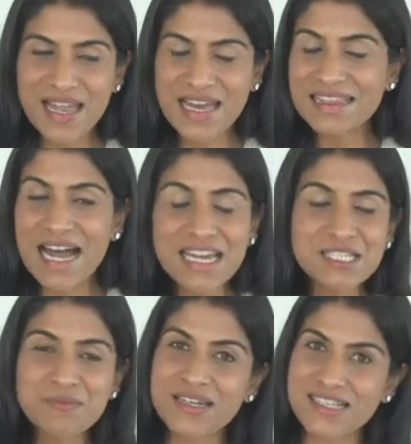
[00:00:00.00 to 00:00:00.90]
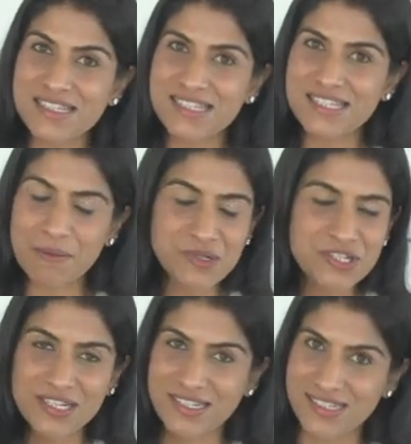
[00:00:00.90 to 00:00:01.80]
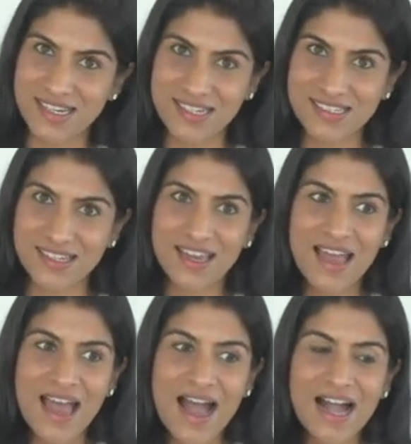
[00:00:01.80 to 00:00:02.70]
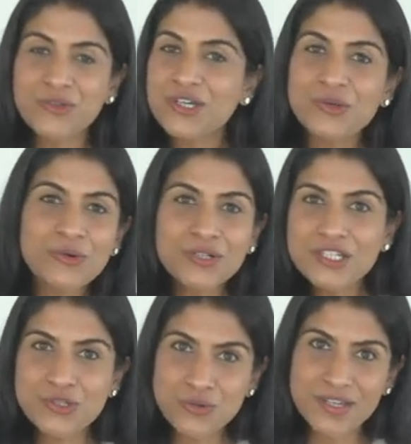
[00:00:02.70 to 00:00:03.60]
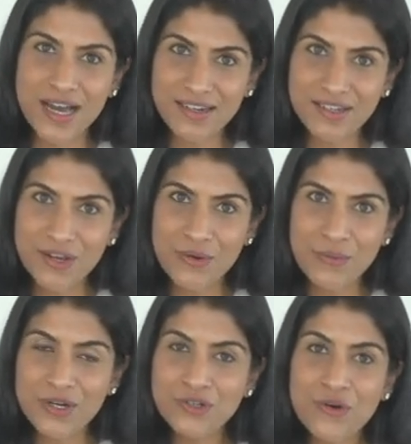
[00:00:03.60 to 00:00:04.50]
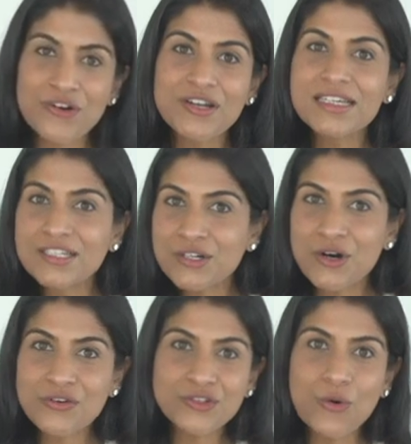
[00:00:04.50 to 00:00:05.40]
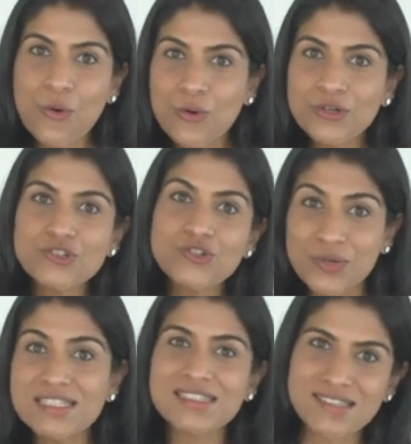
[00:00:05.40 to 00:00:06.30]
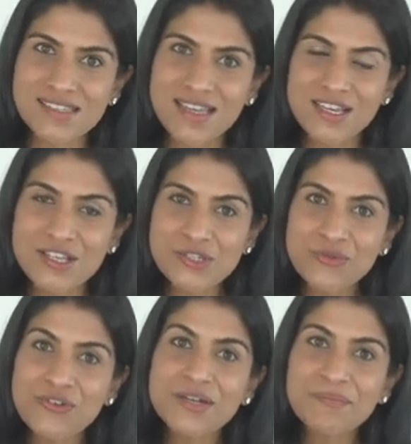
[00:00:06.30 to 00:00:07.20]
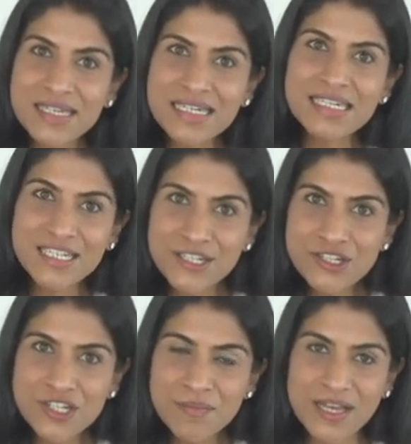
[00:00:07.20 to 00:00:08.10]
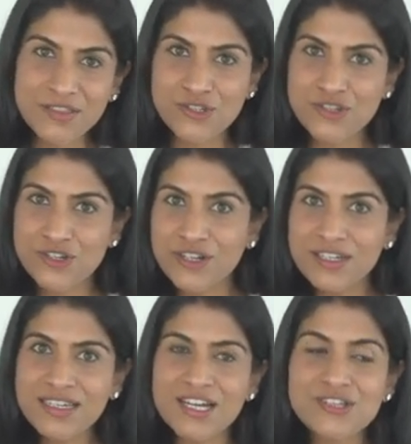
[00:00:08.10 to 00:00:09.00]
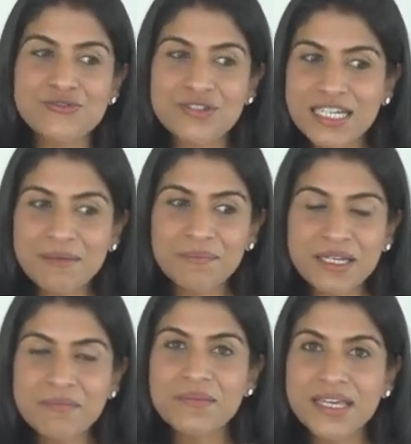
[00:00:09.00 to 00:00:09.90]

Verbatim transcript: And that has been exceptionally exciting. And you can only do that when you're a leader of your own choices. So for me, leadership and the journey has really been